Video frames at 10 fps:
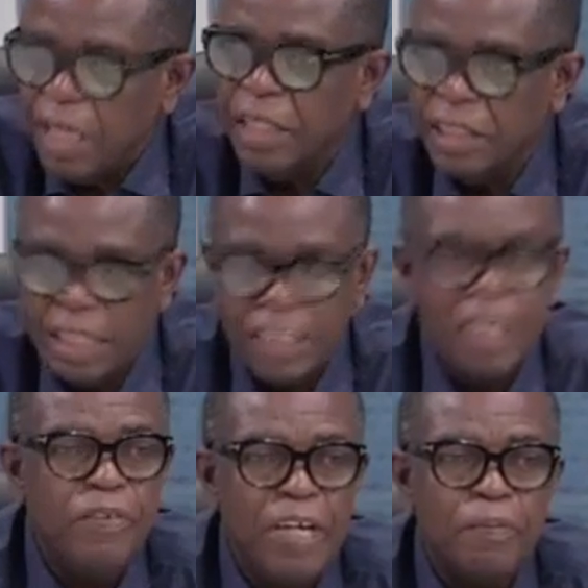And
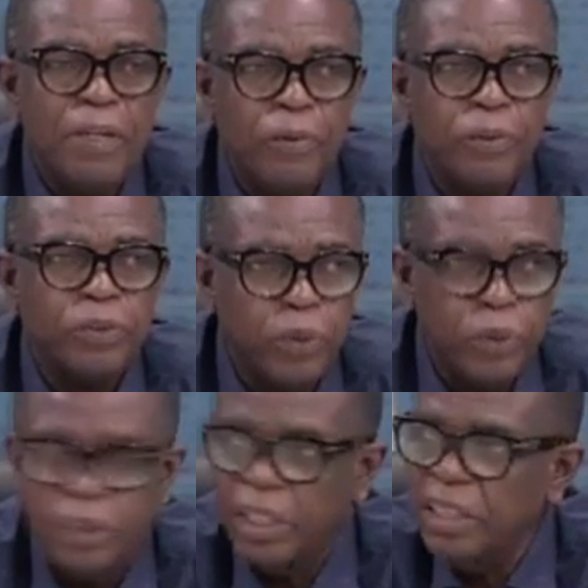that if he had been
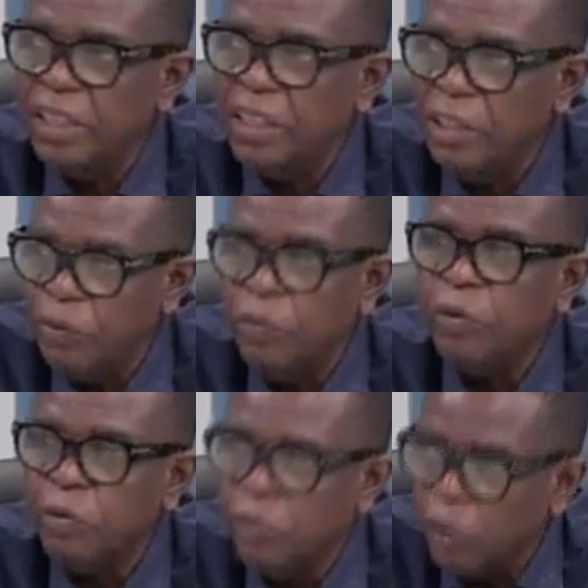consulted, he
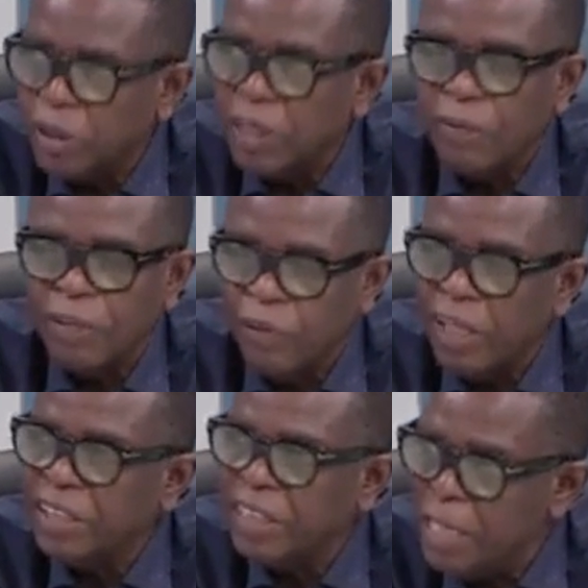would not have
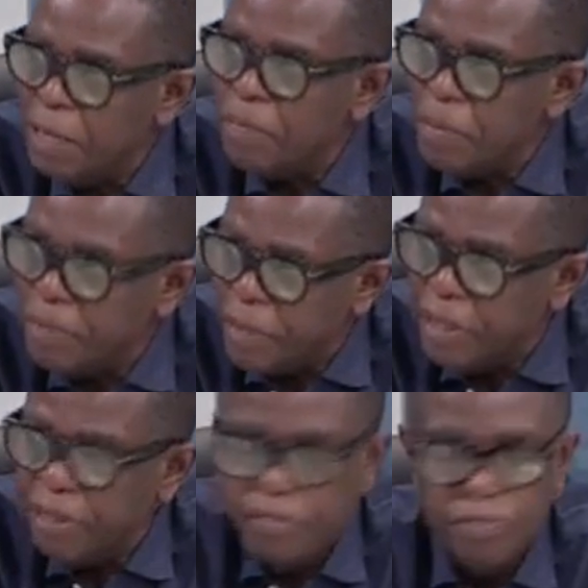advised the
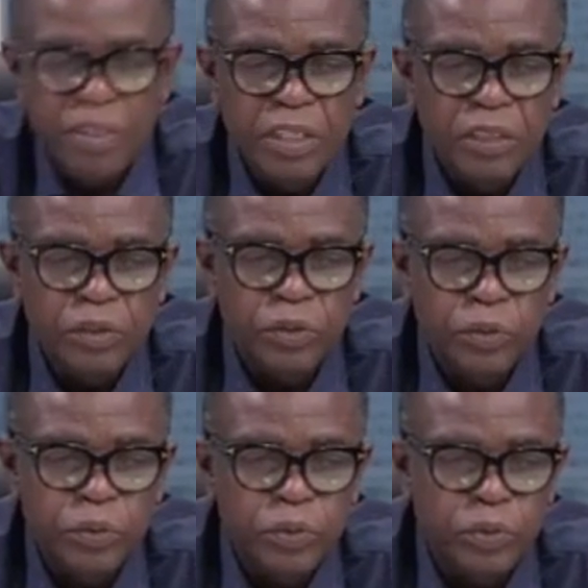NPP
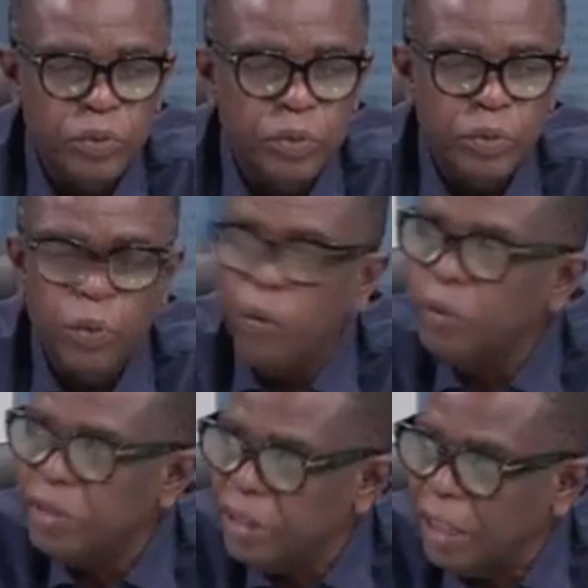to
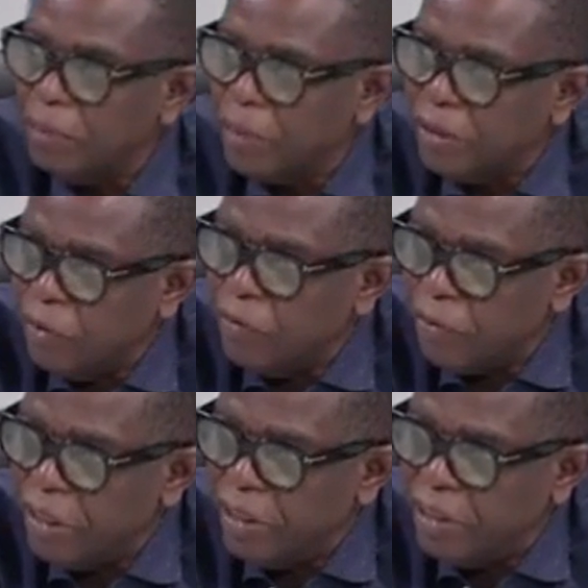hold that press
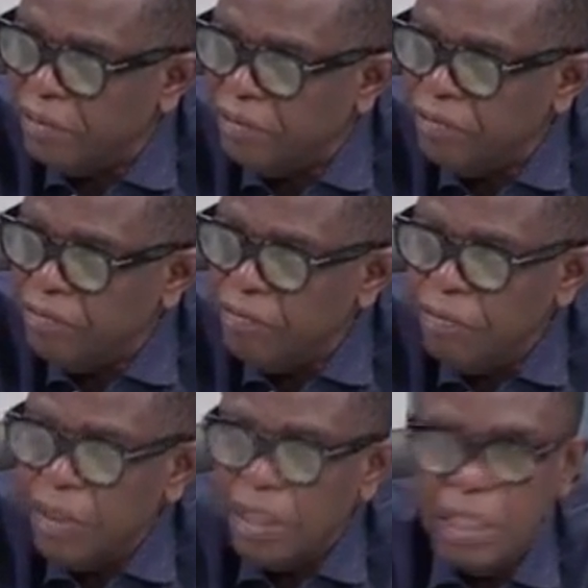conference.
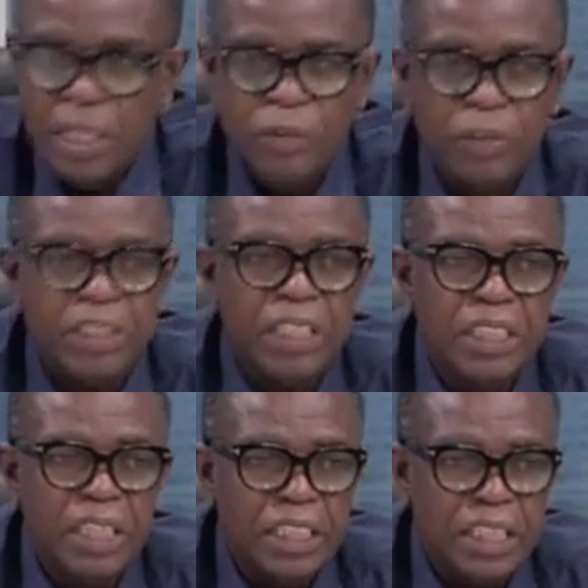He was
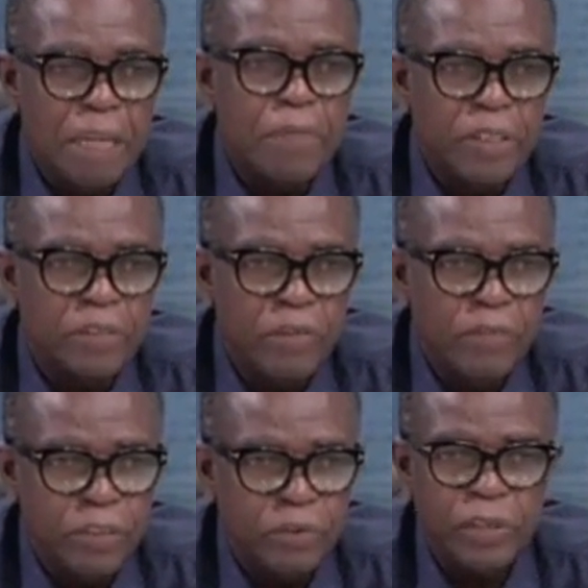saying that that press
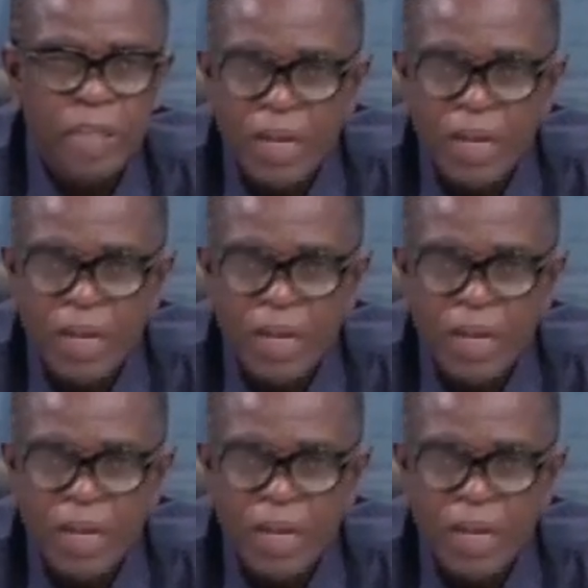conference was